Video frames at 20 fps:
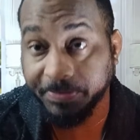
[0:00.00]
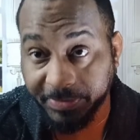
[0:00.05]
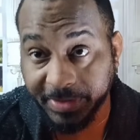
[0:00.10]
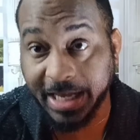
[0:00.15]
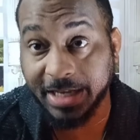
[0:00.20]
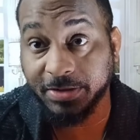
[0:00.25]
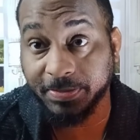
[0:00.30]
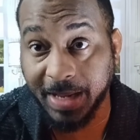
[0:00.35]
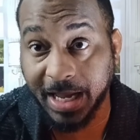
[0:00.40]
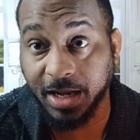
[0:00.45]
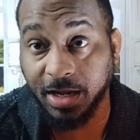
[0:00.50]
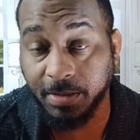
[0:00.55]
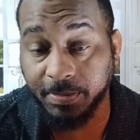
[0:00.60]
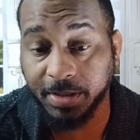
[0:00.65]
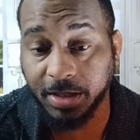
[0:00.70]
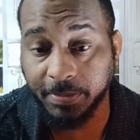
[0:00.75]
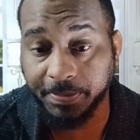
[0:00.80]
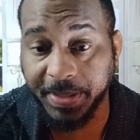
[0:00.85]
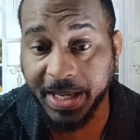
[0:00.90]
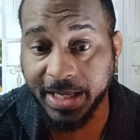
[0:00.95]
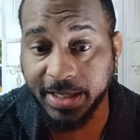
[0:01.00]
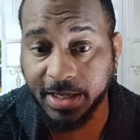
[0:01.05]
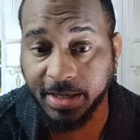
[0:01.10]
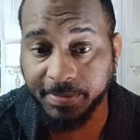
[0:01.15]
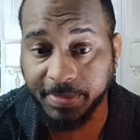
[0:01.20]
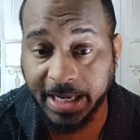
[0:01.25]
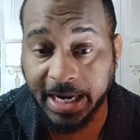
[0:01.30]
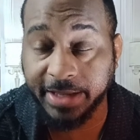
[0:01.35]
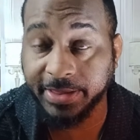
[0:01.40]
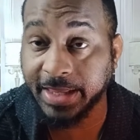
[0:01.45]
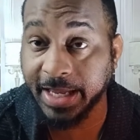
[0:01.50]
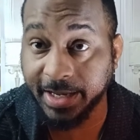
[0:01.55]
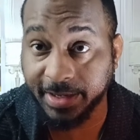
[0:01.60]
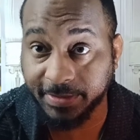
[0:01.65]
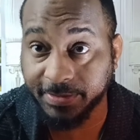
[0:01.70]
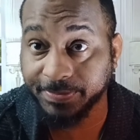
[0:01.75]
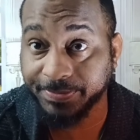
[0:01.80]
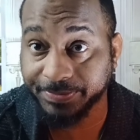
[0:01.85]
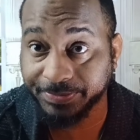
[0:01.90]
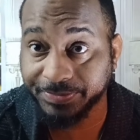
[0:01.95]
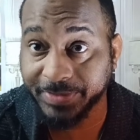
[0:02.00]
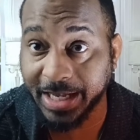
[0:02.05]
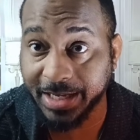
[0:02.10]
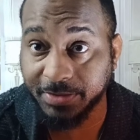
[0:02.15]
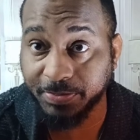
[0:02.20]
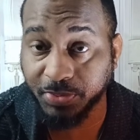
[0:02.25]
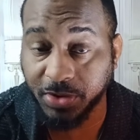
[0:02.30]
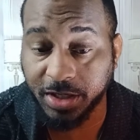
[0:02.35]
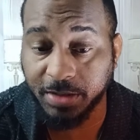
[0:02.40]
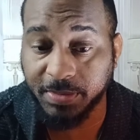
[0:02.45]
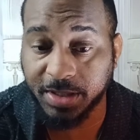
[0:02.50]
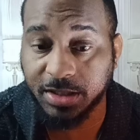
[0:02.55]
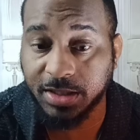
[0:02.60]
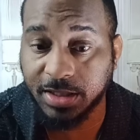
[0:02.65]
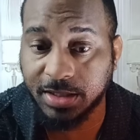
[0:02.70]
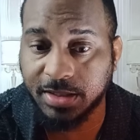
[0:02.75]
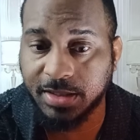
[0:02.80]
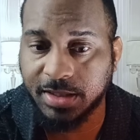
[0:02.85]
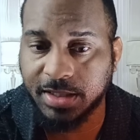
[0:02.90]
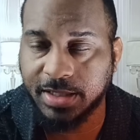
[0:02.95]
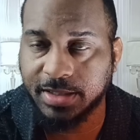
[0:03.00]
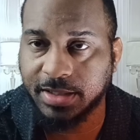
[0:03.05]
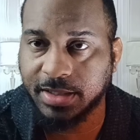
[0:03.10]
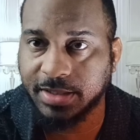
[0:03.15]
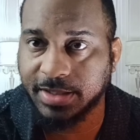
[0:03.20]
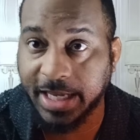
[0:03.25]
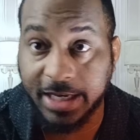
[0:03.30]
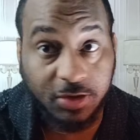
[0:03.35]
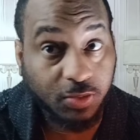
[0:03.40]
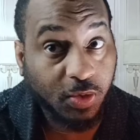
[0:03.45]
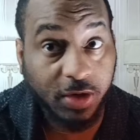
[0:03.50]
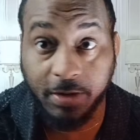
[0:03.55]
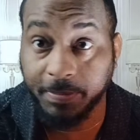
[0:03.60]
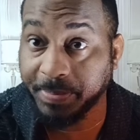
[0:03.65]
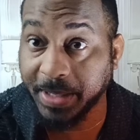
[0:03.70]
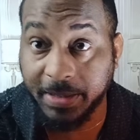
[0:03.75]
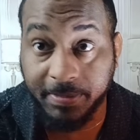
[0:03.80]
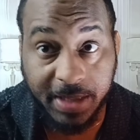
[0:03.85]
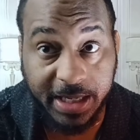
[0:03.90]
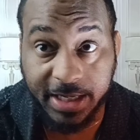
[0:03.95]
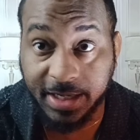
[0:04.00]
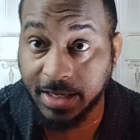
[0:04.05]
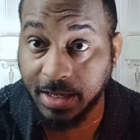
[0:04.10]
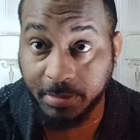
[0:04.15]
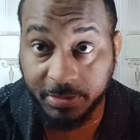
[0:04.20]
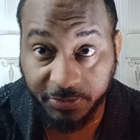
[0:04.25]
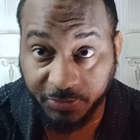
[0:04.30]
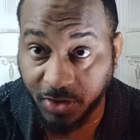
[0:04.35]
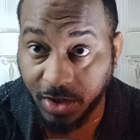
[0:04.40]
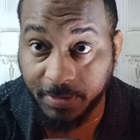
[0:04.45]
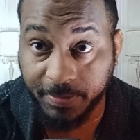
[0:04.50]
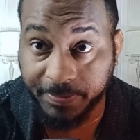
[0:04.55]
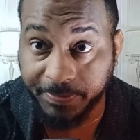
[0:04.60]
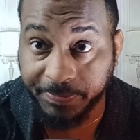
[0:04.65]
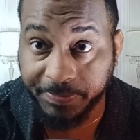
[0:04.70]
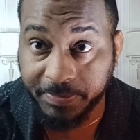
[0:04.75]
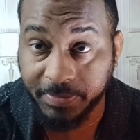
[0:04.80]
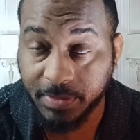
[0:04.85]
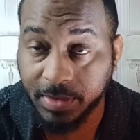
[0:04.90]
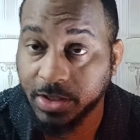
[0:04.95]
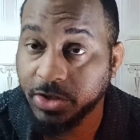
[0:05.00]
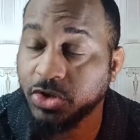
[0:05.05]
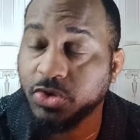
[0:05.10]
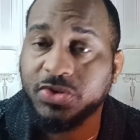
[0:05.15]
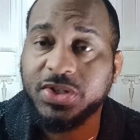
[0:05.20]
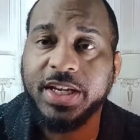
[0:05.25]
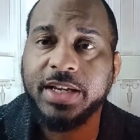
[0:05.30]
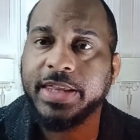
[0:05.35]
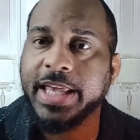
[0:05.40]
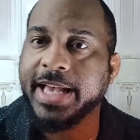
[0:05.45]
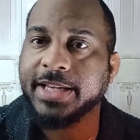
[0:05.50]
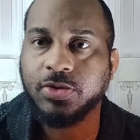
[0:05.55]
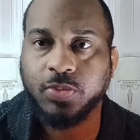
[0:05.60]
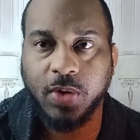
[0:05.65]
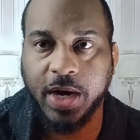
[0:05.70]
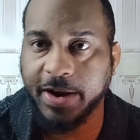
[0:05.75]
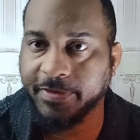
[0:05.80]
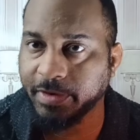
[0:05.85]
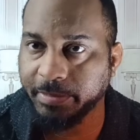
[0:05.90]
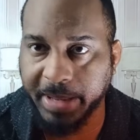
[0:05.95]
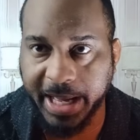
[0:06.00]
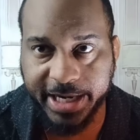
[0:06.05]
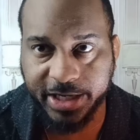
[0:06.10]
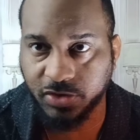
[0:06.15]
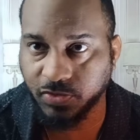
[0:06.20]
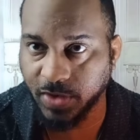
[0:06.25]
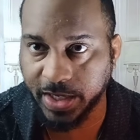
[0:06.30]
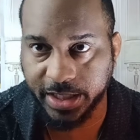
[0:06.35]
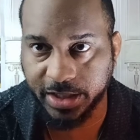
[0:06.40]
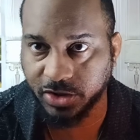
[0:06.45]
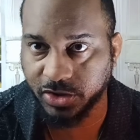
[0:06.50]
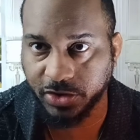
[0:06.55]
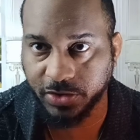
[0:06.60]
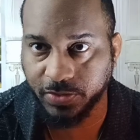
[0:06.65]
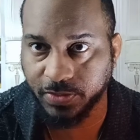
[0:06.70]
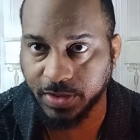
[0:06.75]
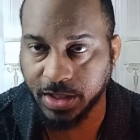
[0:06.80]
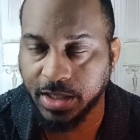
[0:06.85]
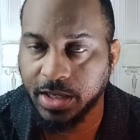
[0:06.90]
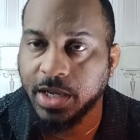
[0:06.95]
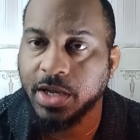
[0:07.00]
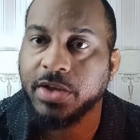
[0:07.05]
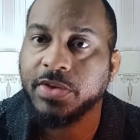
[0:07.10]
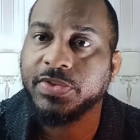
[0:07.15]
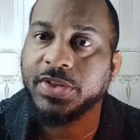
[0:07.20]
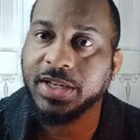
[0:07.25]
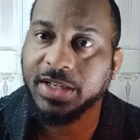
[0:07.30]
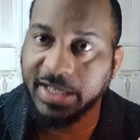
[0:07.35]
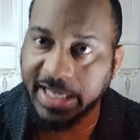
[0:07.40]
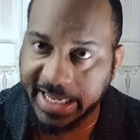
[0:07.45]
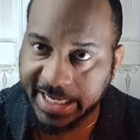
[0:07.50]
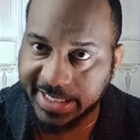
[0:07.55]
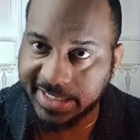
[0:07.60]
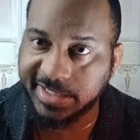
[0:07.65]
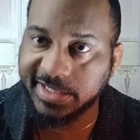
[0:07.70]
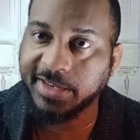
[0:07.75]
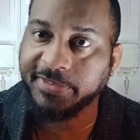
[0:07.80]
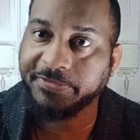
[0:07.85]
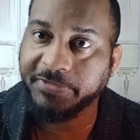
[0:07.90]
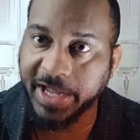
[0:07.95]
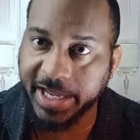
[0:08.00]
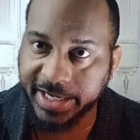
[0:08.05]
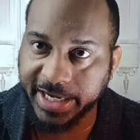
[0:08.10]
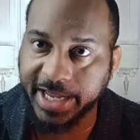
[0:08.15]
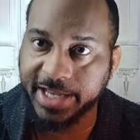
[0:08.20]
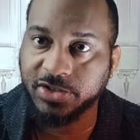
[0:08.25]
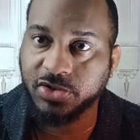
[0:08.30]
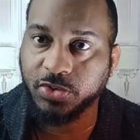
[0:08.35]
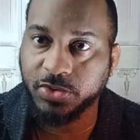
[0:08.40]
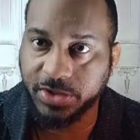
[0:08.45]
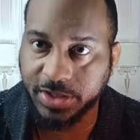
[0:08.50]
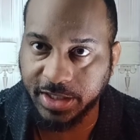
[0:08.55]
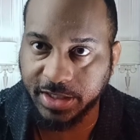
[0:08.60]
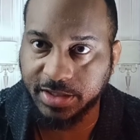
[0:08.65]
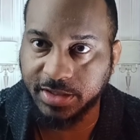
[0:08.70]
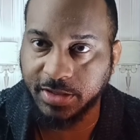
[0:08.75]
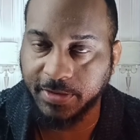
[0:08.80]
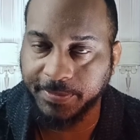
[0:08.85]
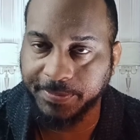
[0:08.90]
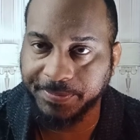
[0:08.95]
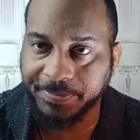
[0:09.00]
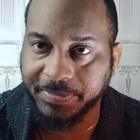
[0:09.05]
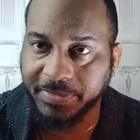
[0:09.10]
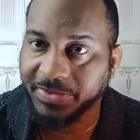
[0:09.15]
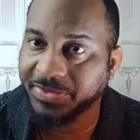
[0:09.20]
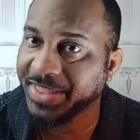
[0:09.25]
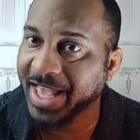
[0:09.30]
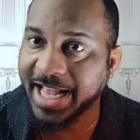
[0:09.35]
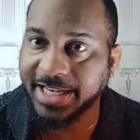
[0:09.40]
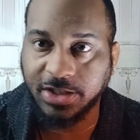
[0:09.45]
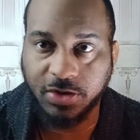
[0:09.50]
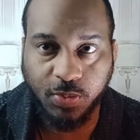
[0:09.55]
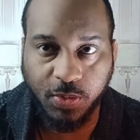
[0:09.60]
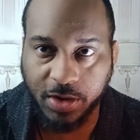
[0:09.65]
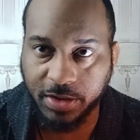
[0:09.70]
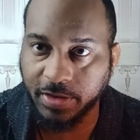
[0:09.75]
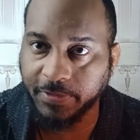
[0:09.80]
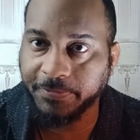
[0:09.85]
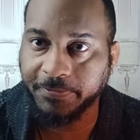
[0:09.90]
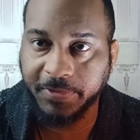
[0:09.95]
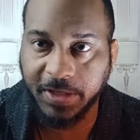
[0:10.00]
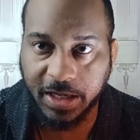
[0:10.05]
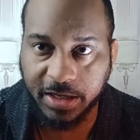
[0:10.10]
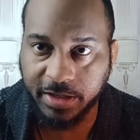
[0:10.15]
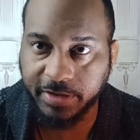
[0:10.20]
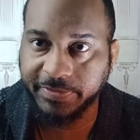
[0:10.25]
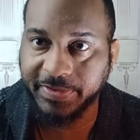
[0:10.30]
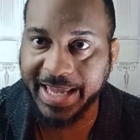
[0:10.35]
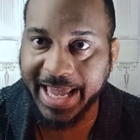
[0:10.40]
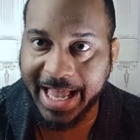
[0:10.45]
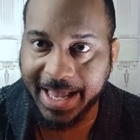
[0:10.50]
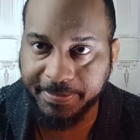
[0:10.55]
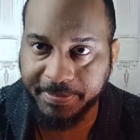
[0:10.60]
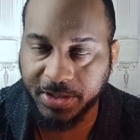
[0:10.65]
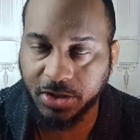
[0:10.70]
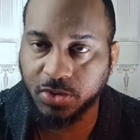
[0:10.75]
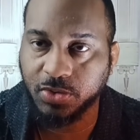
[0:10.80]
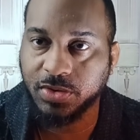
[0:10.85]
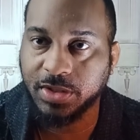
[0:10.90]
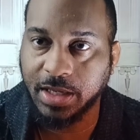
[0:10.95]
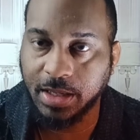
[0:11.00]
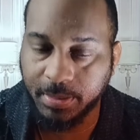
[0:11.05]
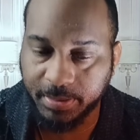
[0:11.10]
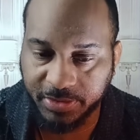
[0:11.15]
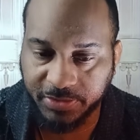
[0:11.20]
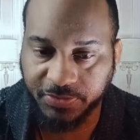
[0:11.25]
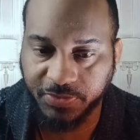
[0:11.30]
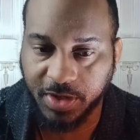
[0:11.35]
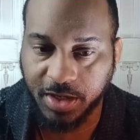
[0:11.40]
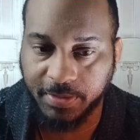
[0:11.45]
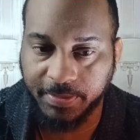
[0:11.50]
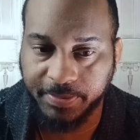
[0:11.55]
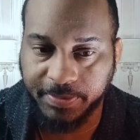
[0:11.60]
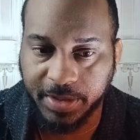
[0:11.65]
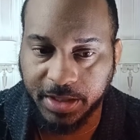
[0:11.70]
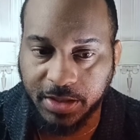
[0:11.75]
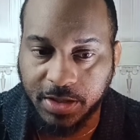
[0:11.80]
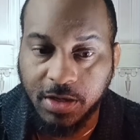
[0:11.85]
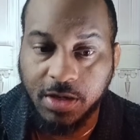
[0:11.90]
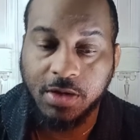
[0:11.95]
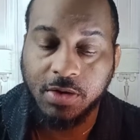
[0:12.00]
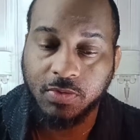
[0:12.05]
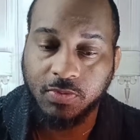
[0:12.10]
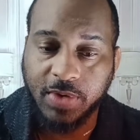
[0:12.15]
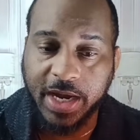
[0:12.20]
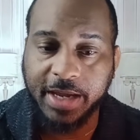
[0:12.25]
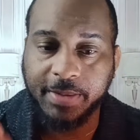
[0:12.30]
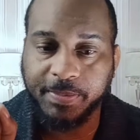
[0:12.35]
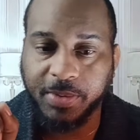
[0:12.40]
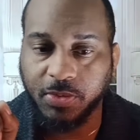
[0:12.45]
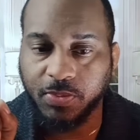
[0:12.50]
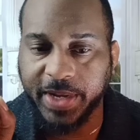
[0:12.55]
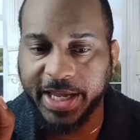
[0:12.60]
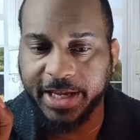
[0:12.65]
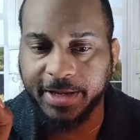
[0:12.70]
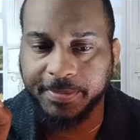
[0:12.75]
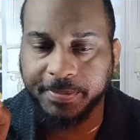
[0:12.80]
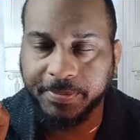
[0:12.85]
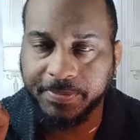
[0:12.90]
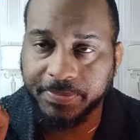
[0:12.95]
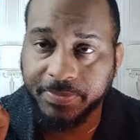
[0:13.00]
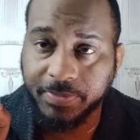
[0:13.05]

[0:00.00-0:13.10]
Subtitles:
That's my humble opinion, but I think that's pretty much consensus. That's where the big money comes from. You see, that's where everybody's running to, the legacy financial system. That's where the flood of capital comes from, right? But wait,